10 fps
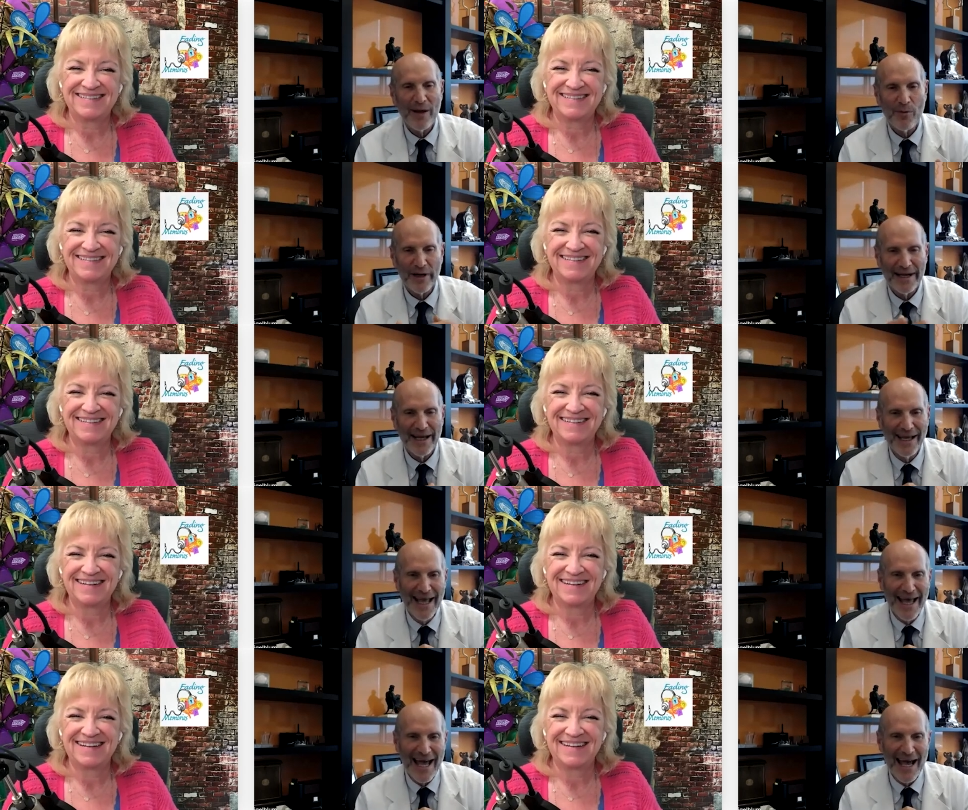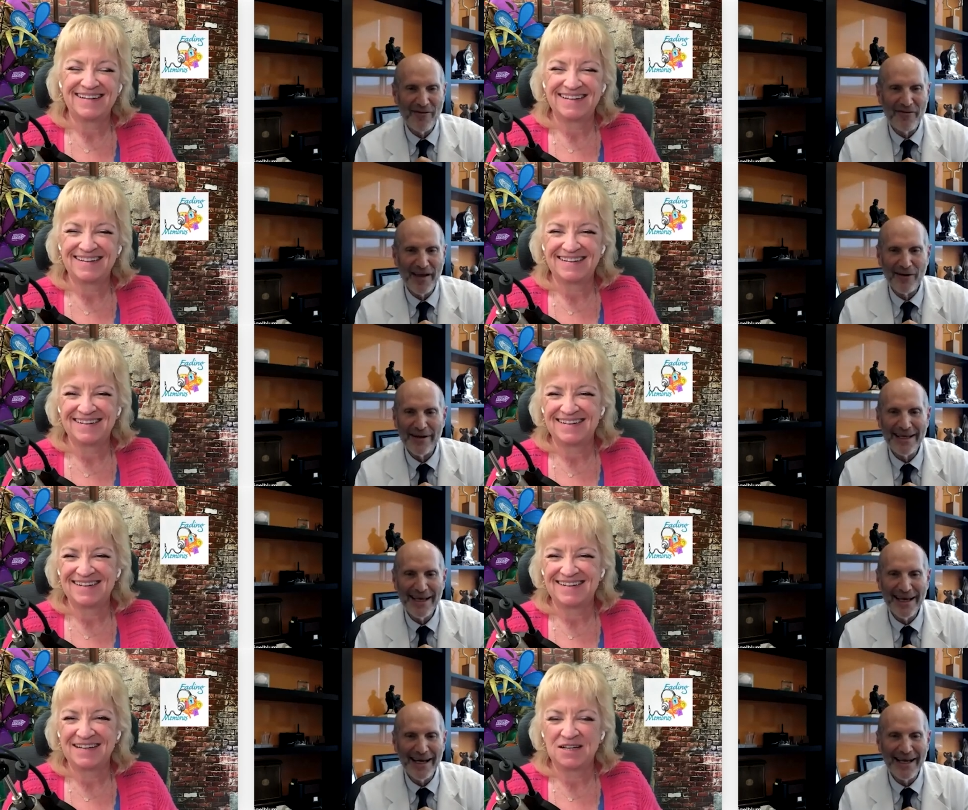Speaker 1: We're going to have a very
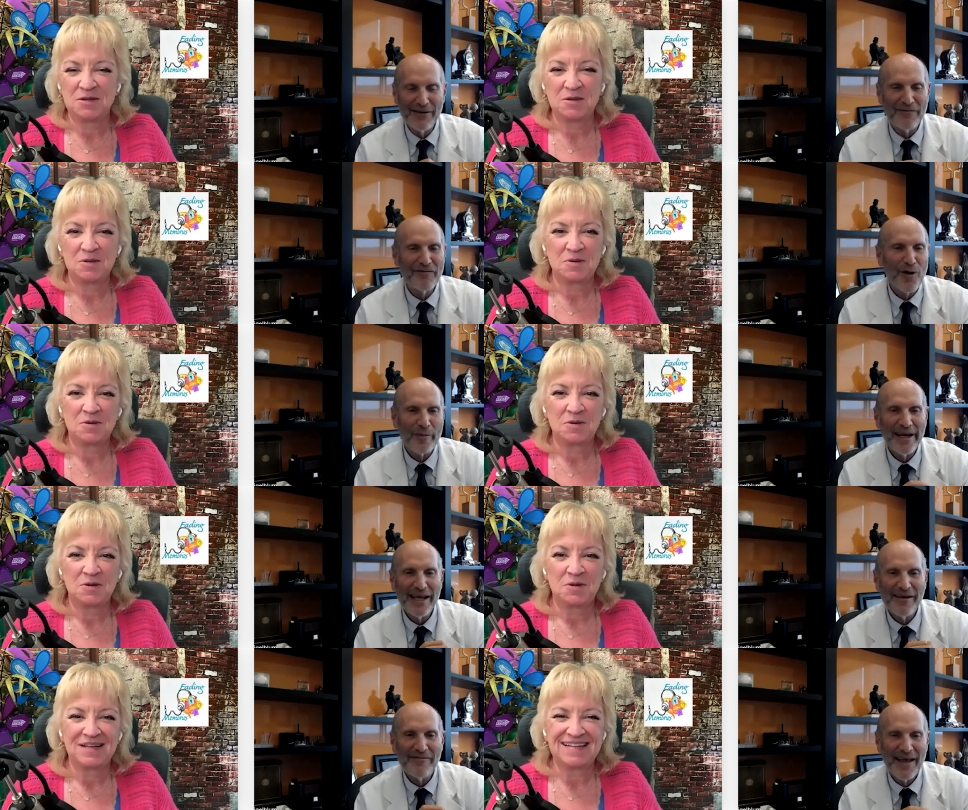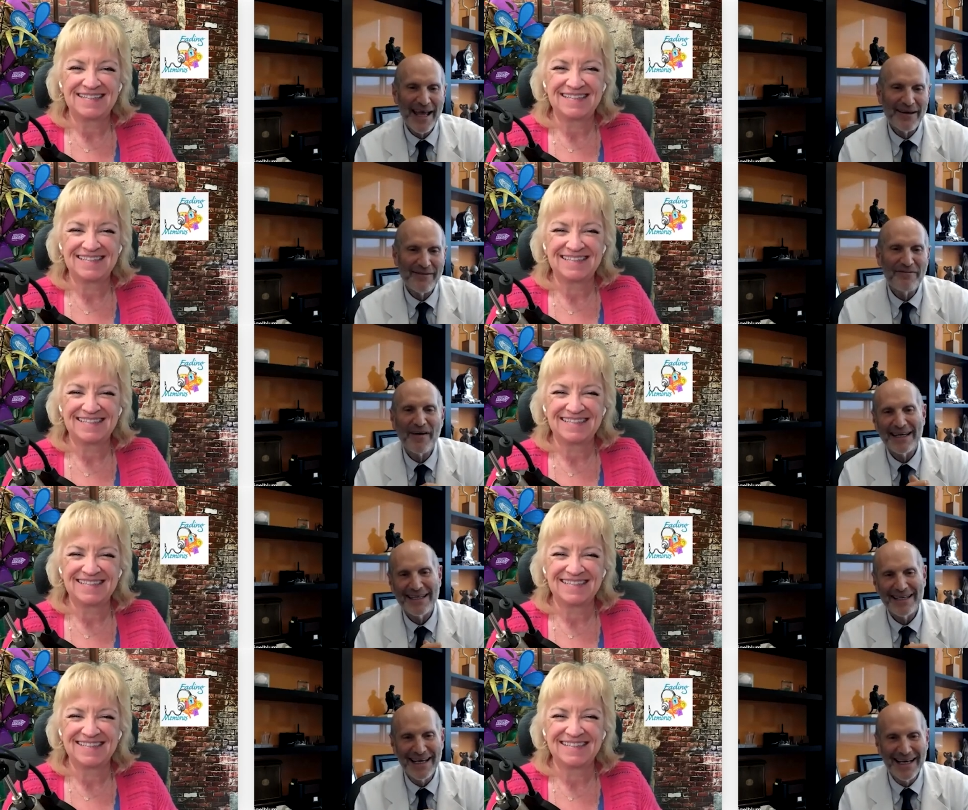uh, informative and
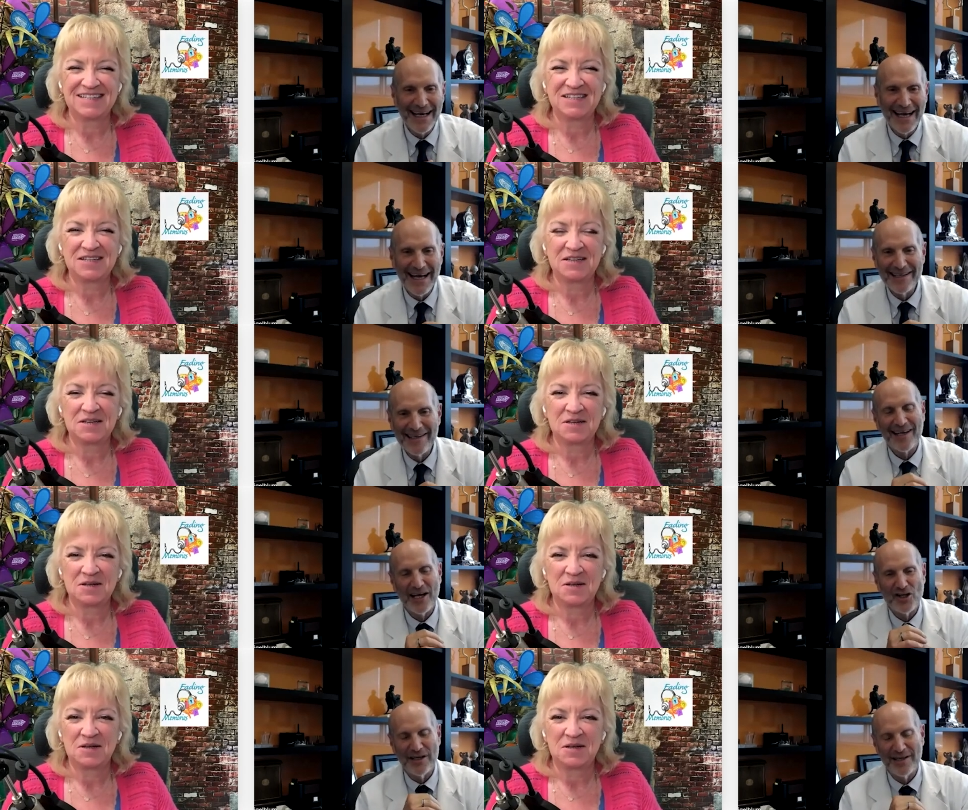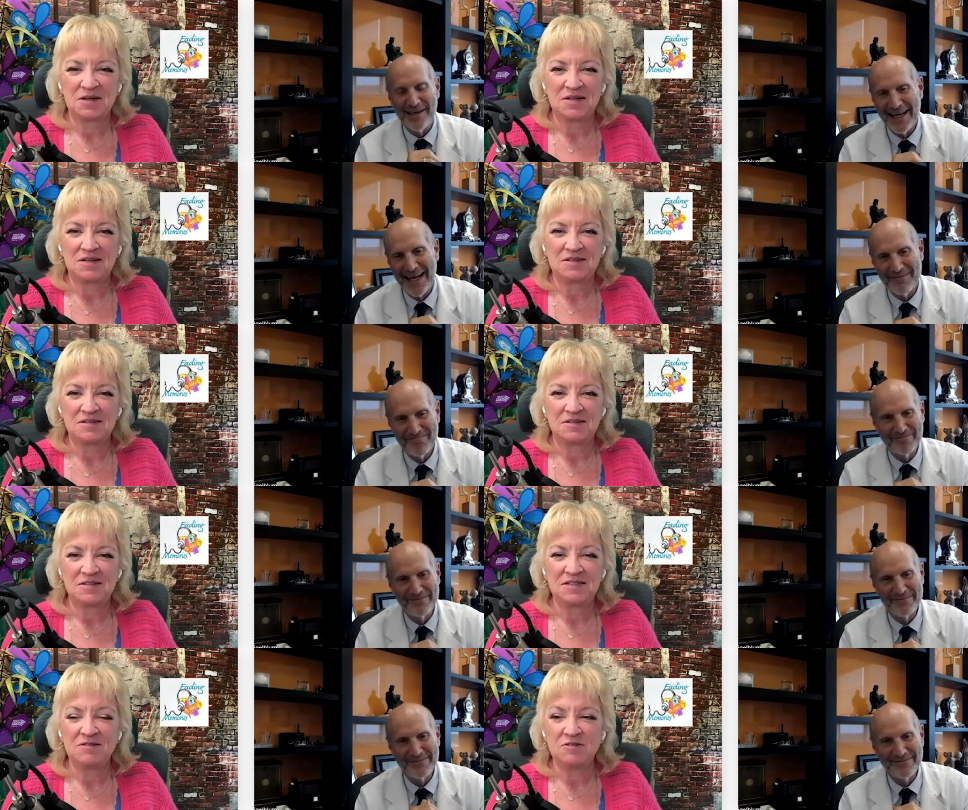fun uh, discussion today.
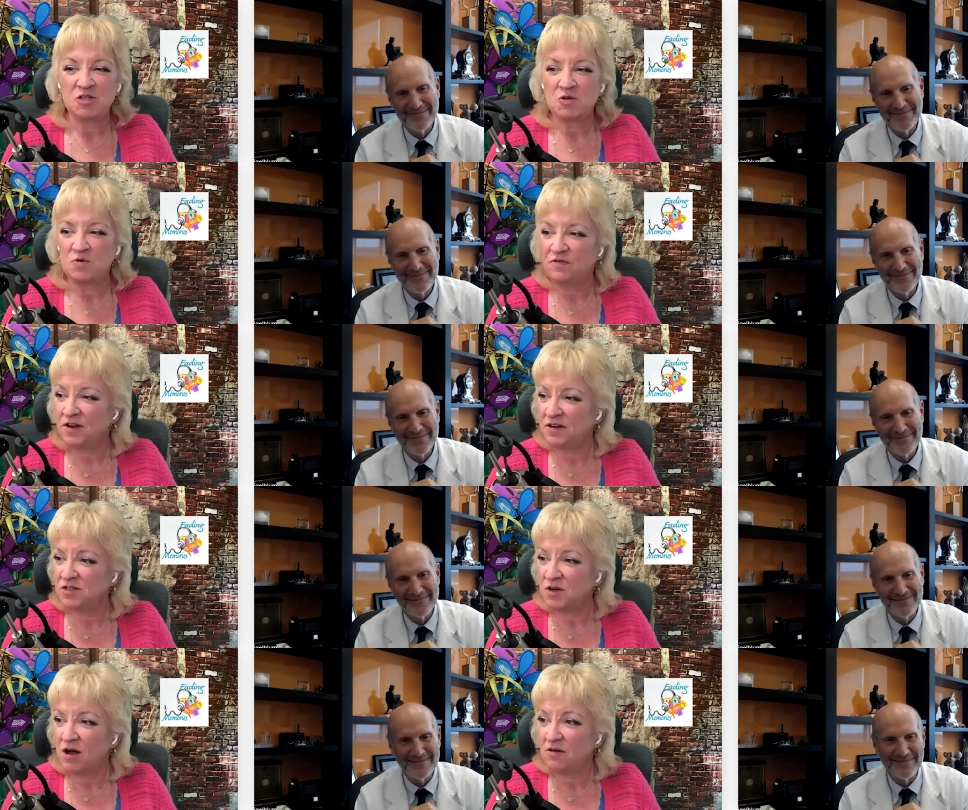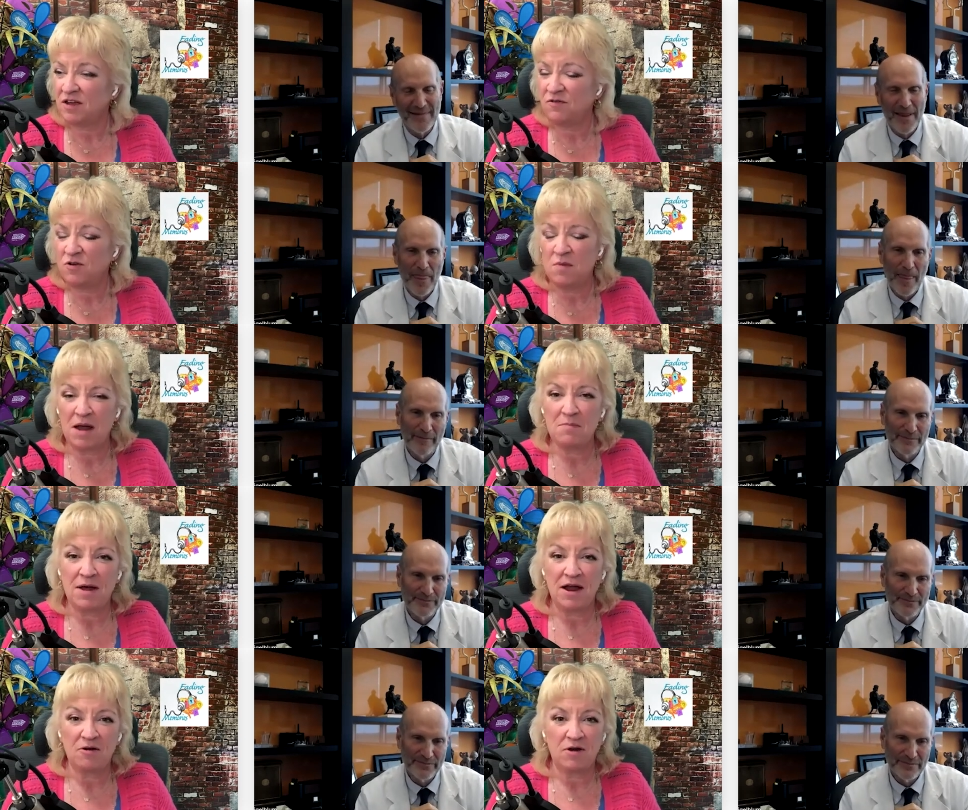
Speaker 2: Sounds terrific. So I'll give you my
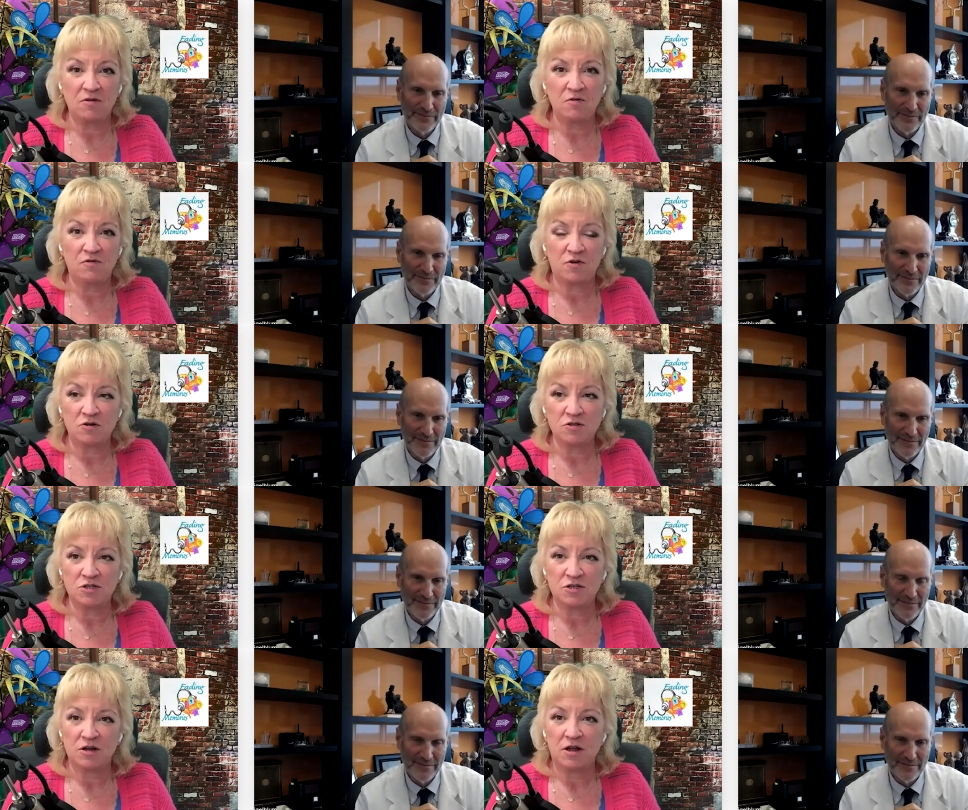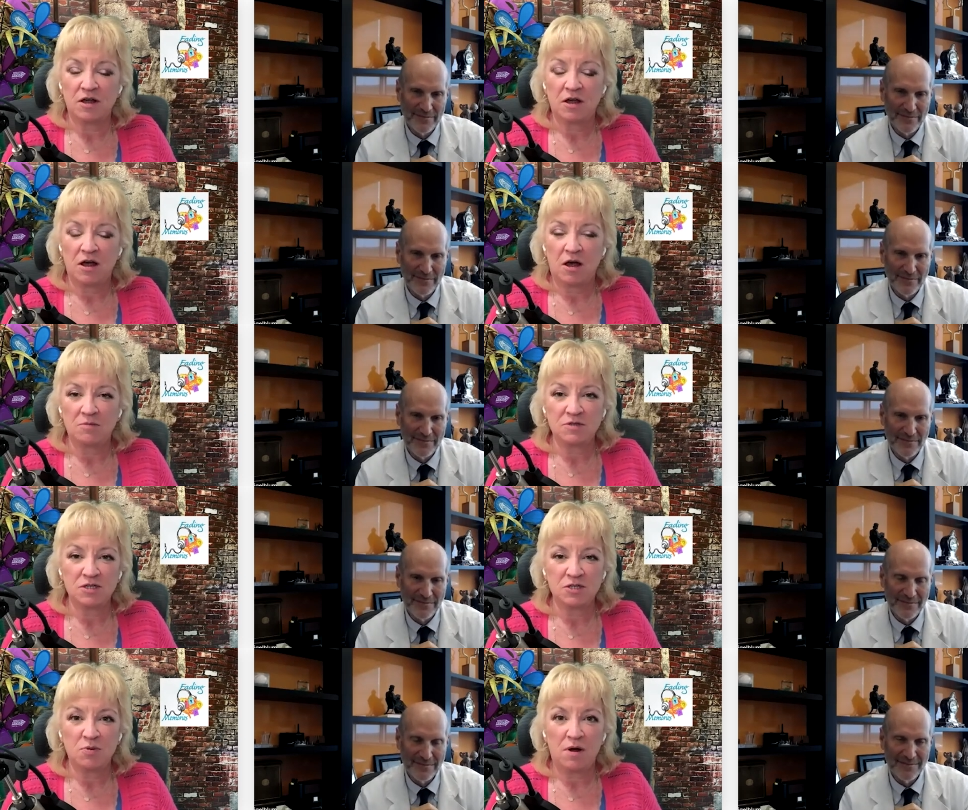background first, um,
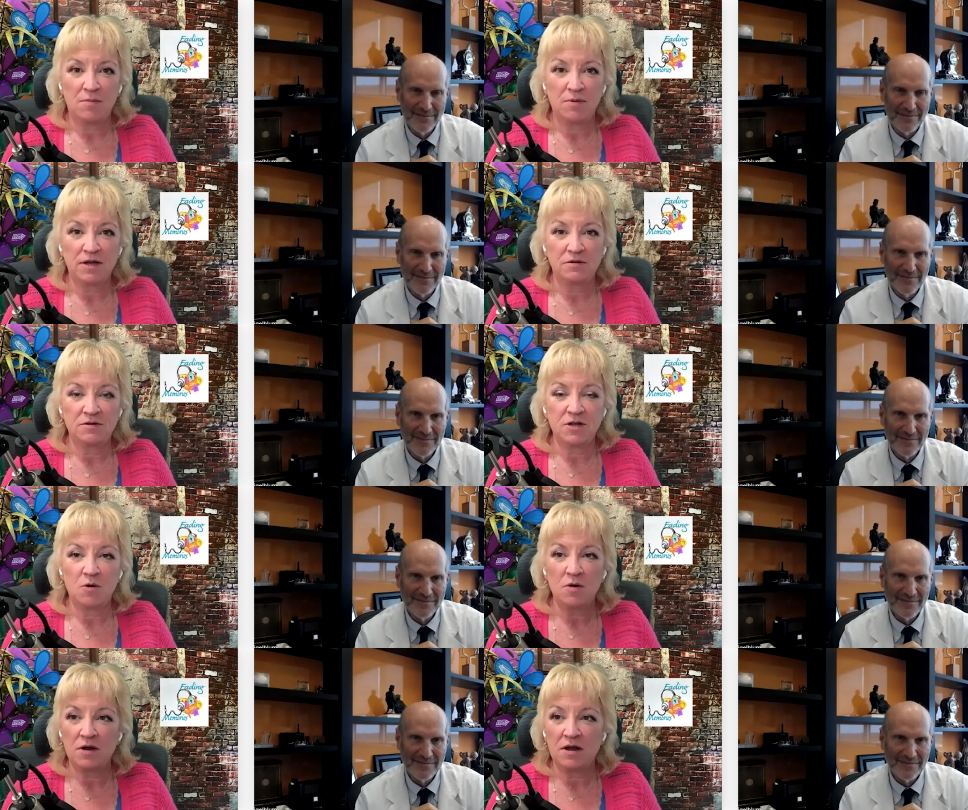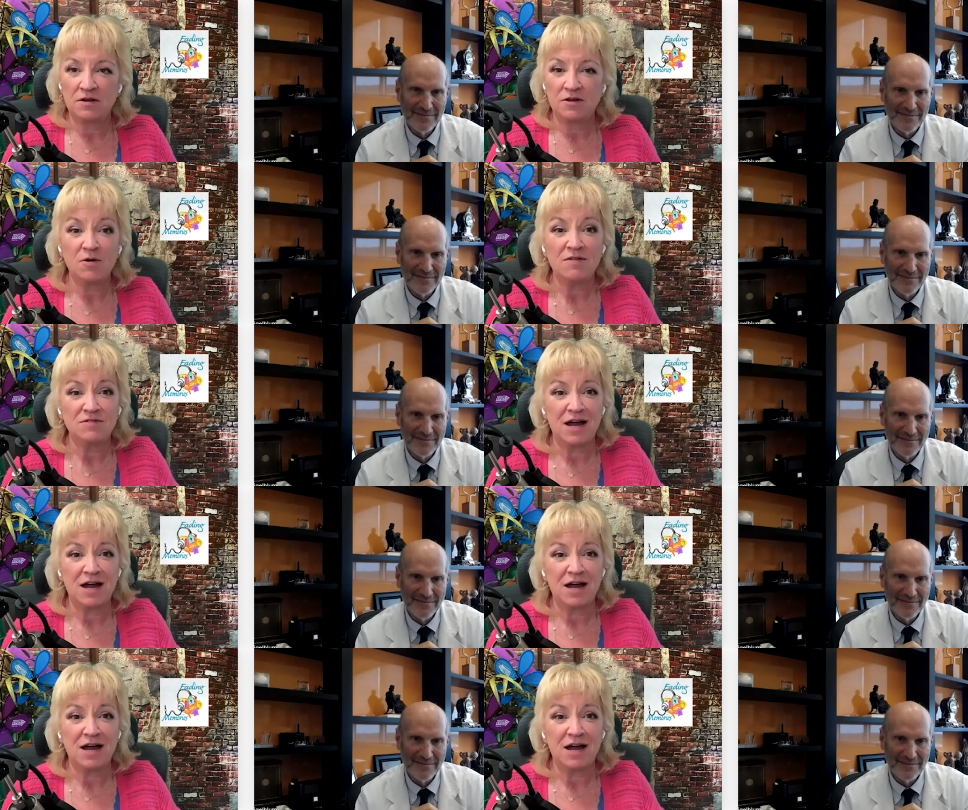since you probably don't don't have